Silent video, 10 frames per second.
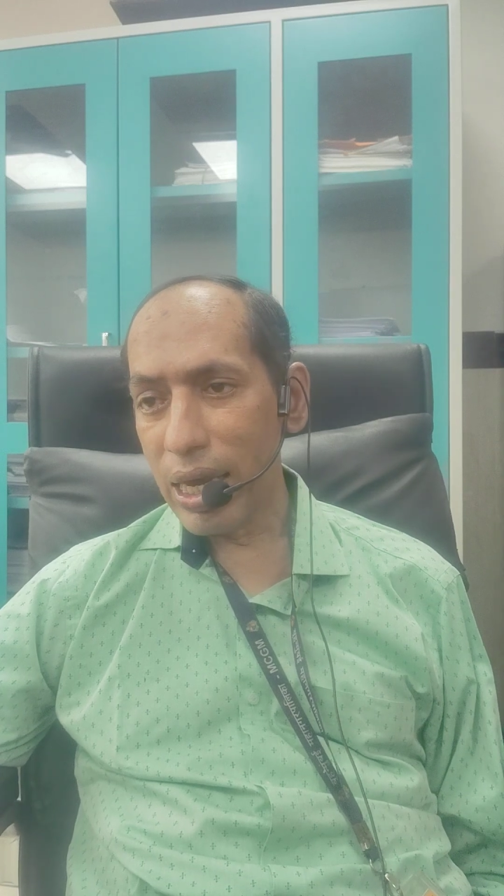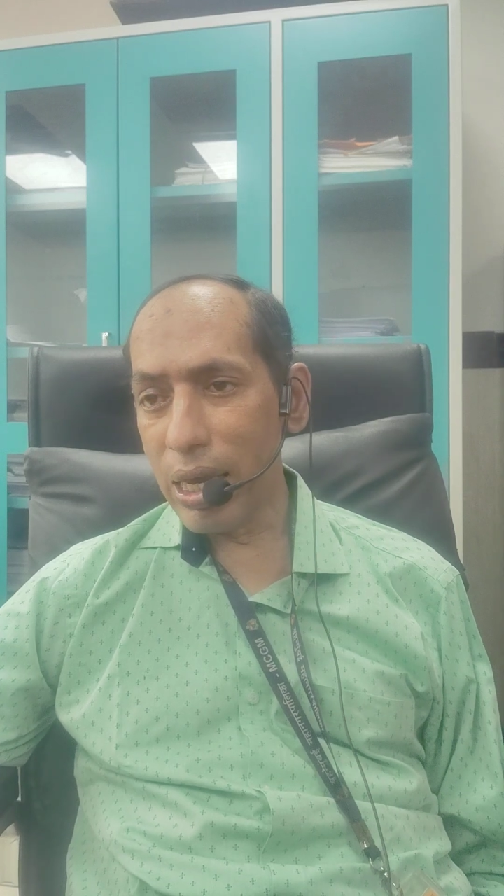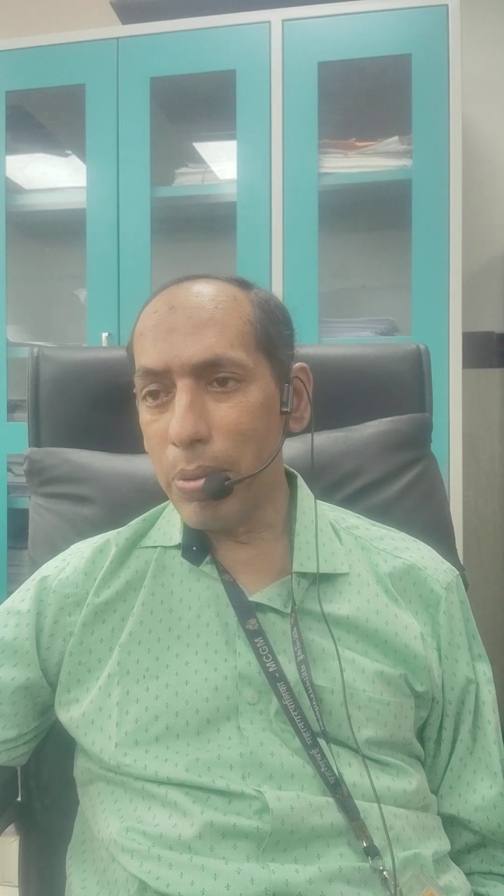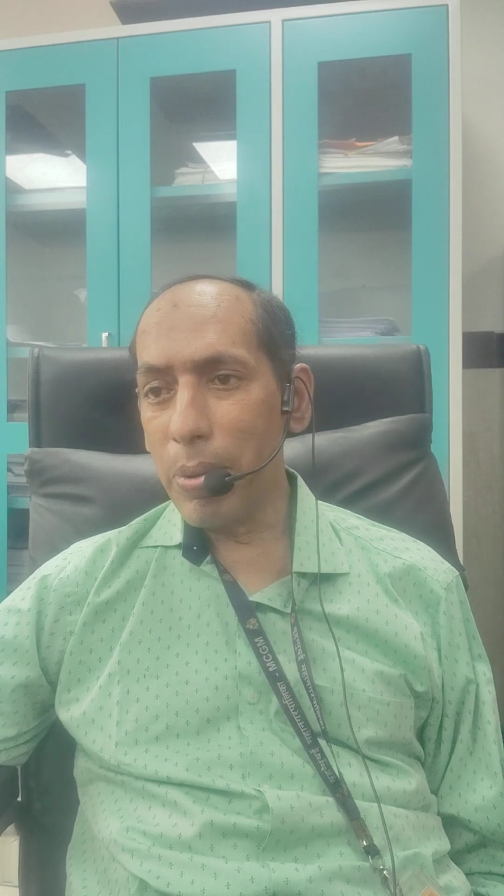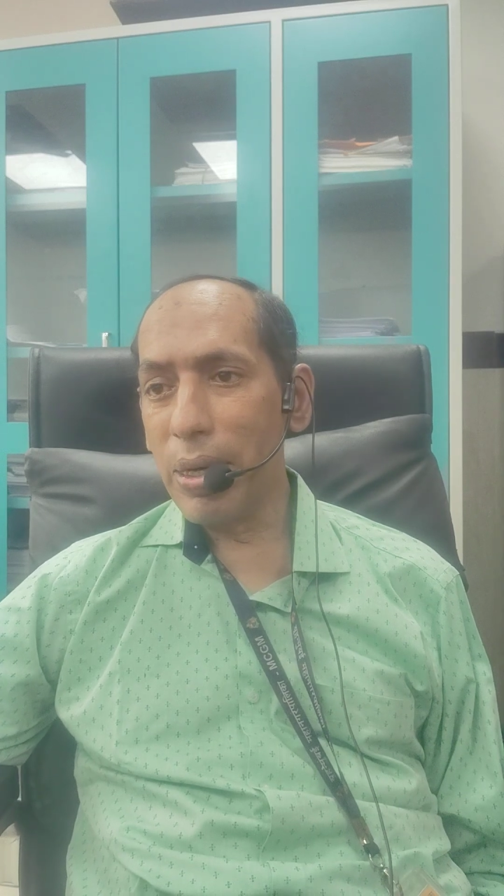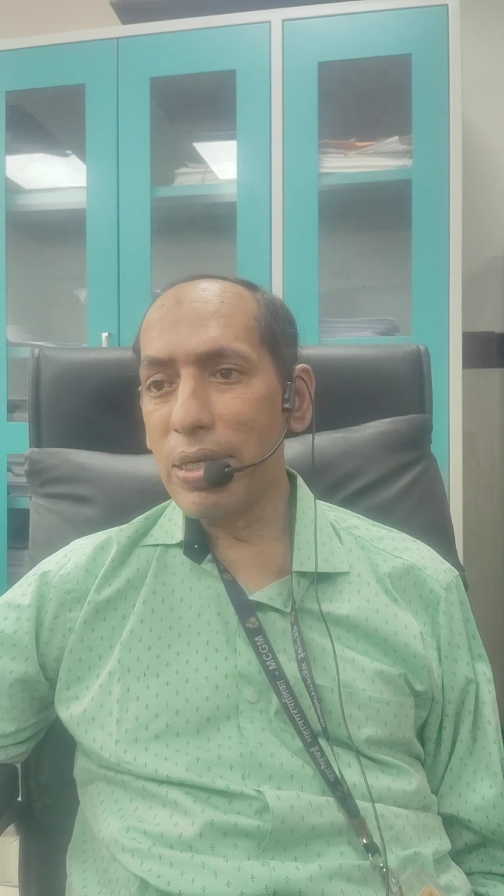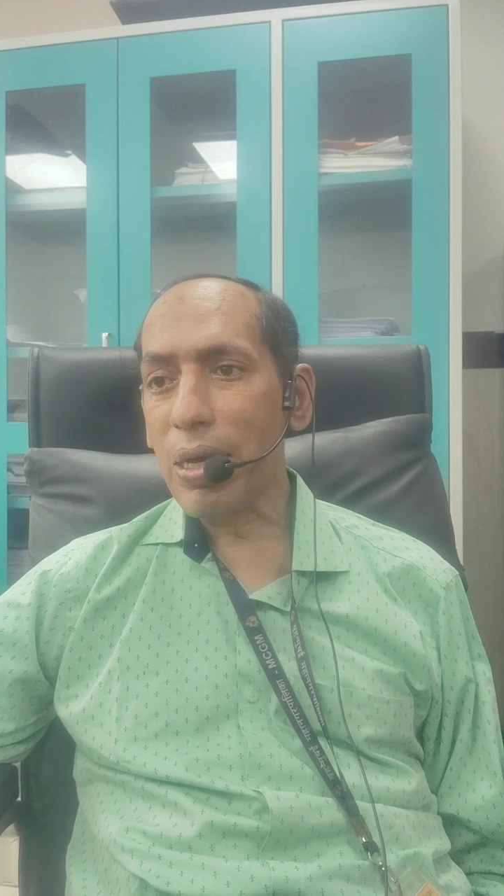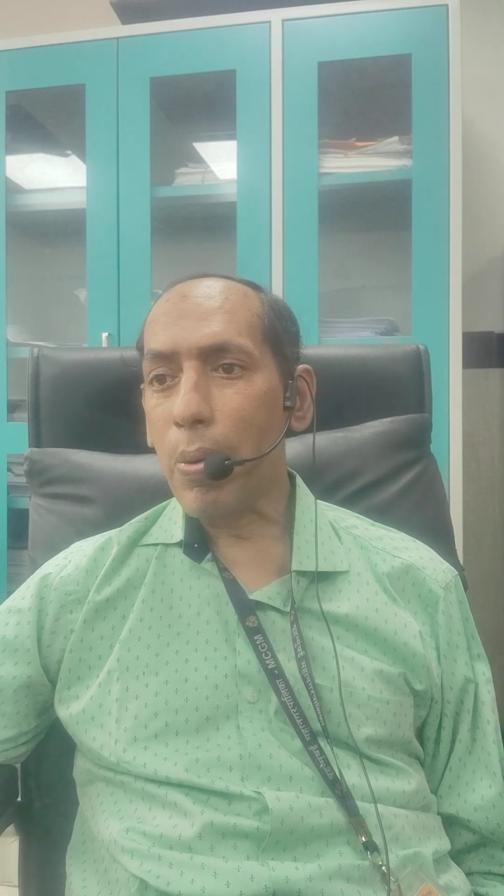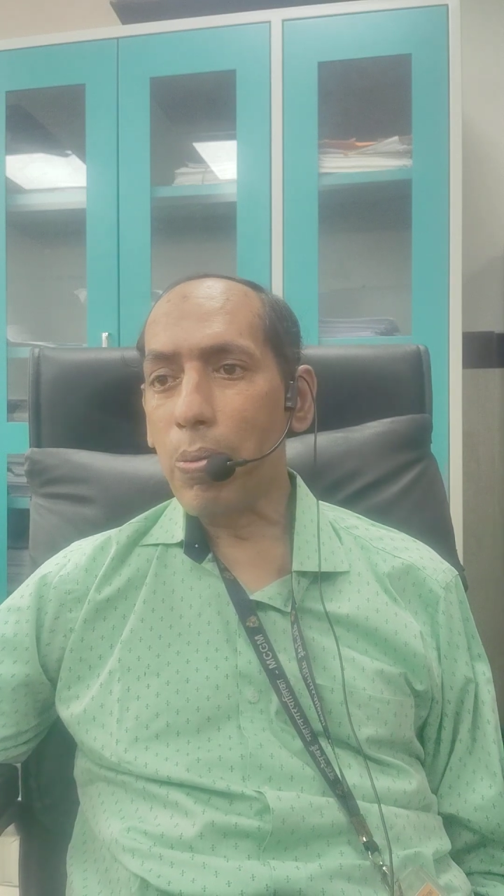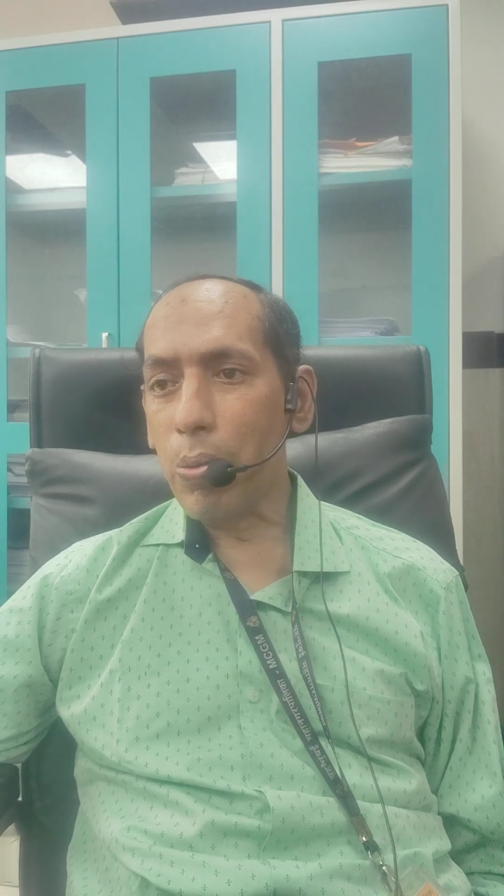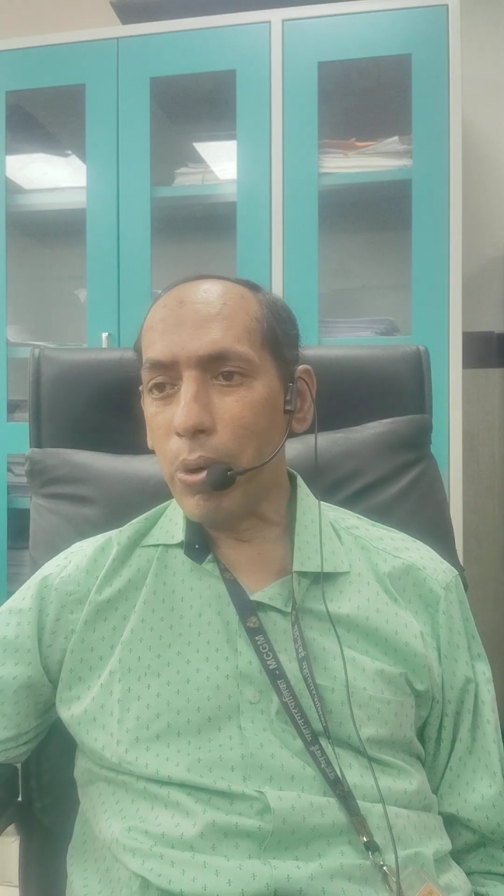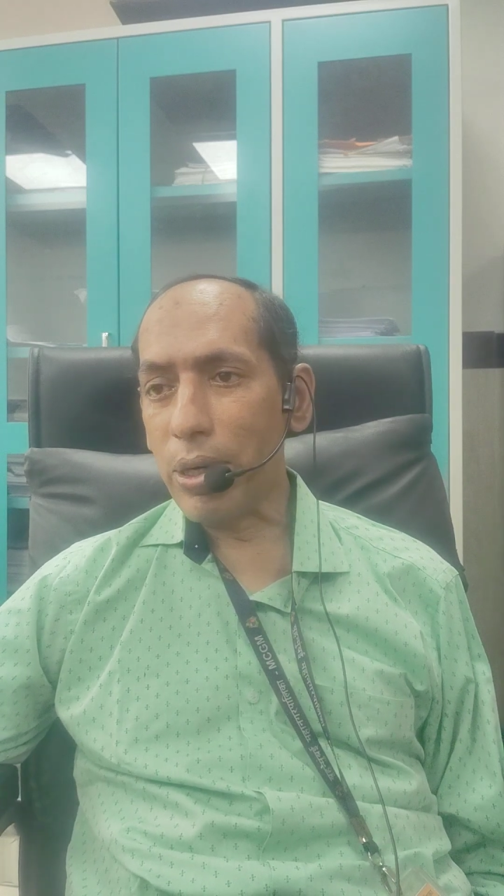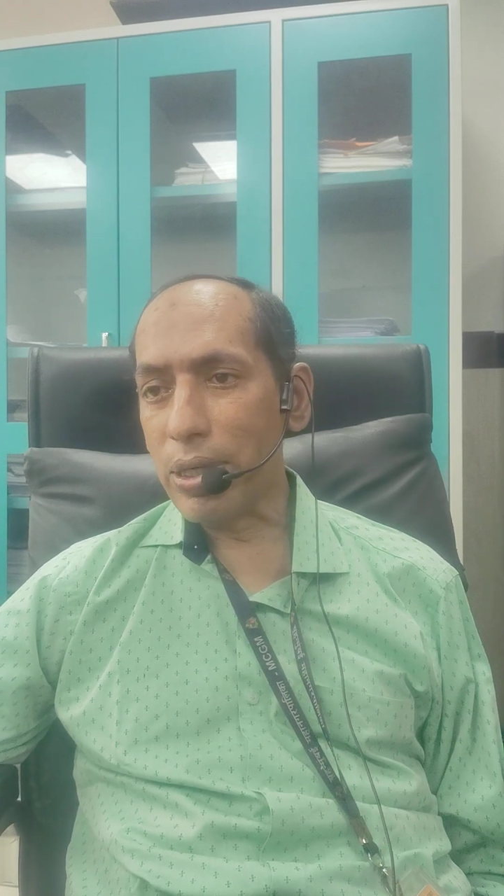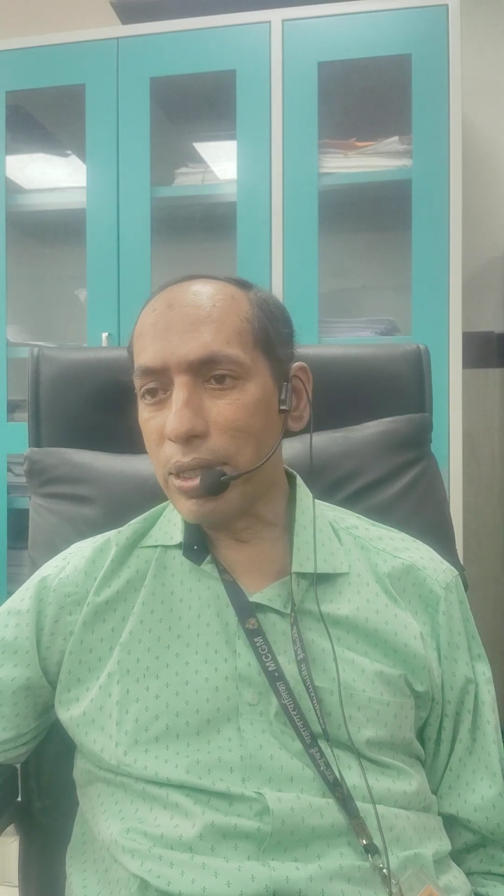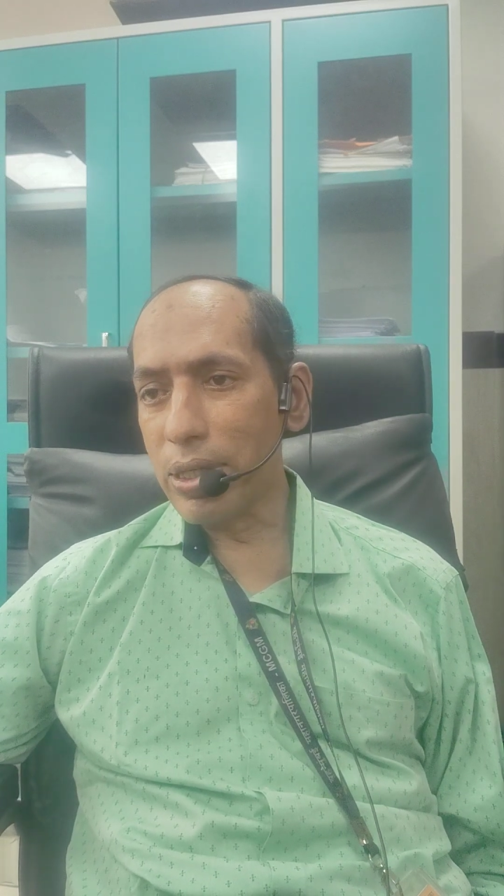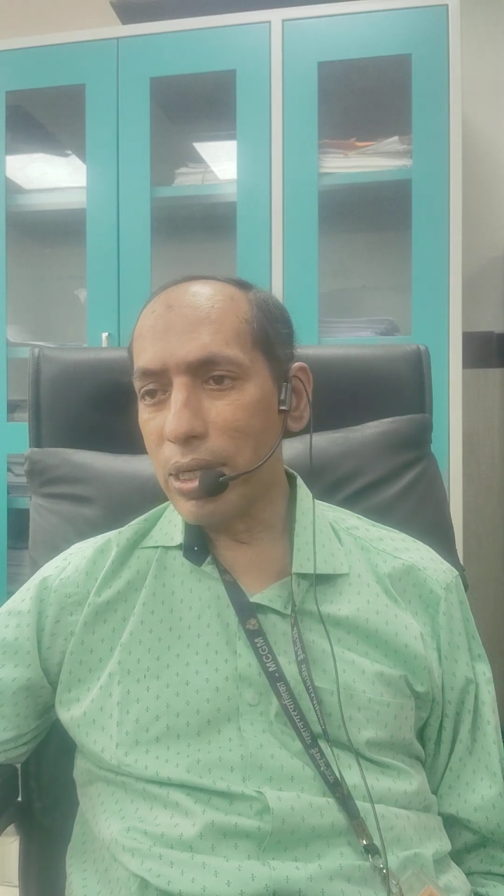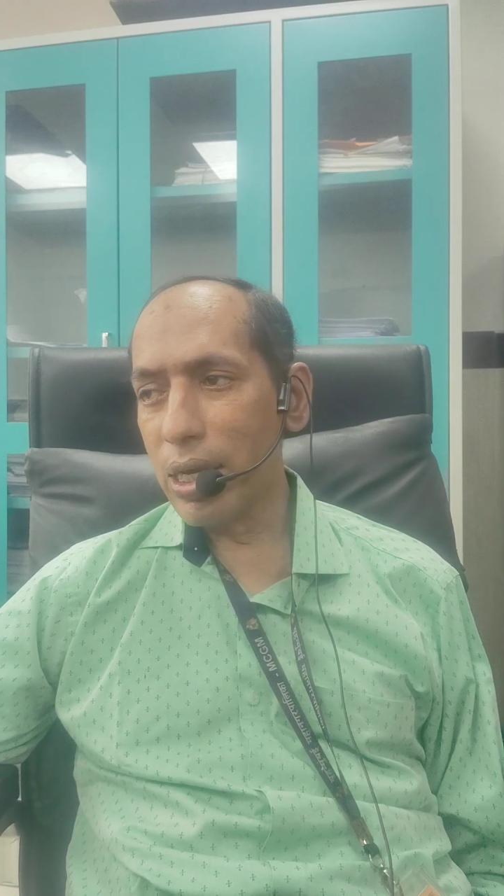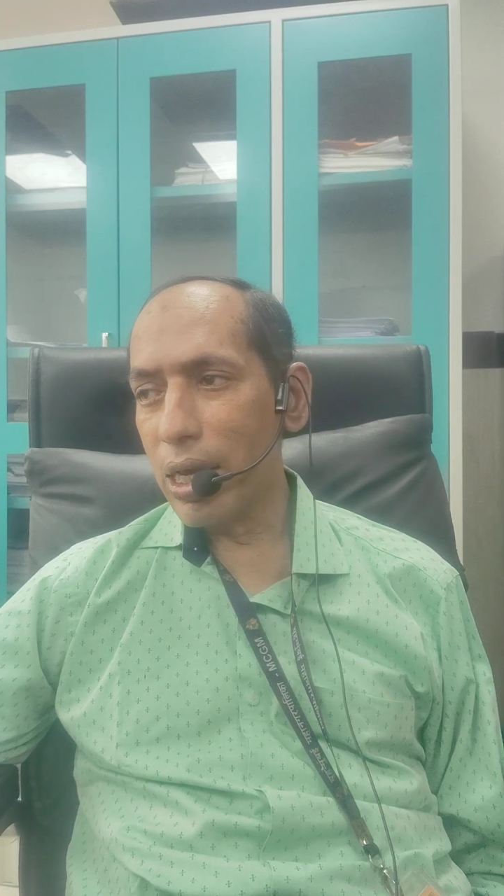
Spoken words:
it meets upwards.